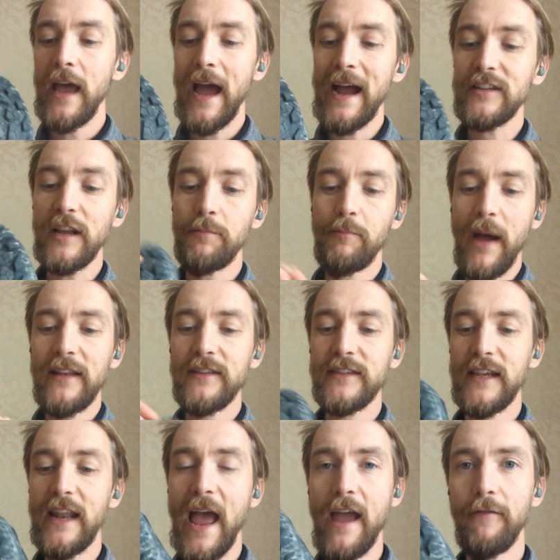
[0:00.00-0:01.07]
actually bends
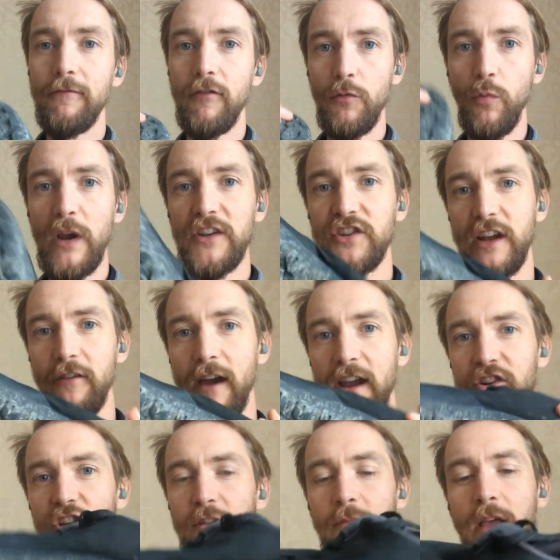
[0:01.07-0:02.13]
in every which
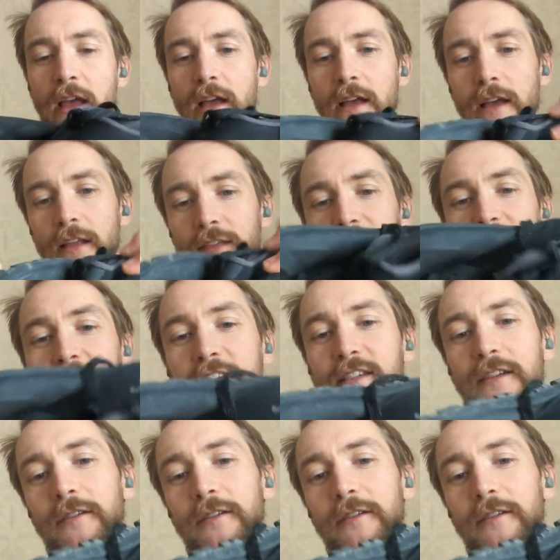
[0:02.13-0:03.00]
direction. This is